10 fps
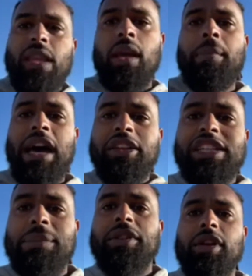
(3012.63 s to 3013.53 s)
In Matthew
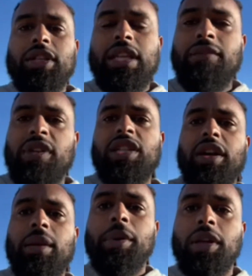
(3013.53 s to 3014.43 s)
chapter 13, verse
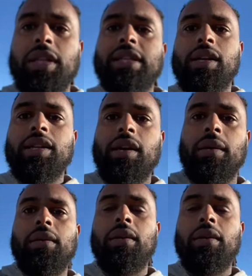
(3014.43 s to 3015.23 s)
30, burn the tares. Yep.